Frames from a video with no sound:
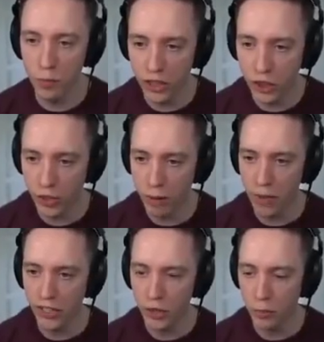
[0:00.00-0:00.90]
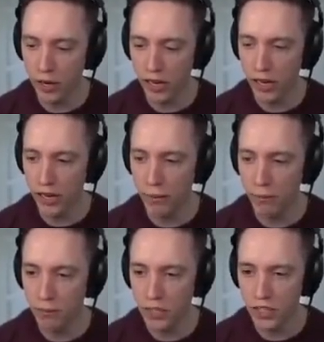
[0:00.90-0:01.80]
to make sure I manage my um,
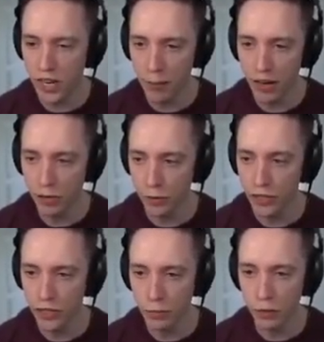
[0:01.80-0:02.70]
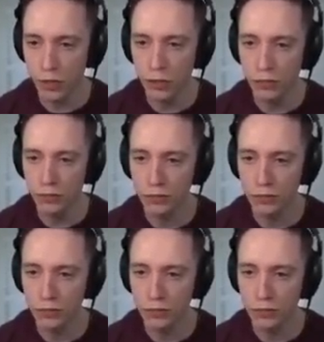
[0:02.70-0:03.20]
my stamina reasonably well.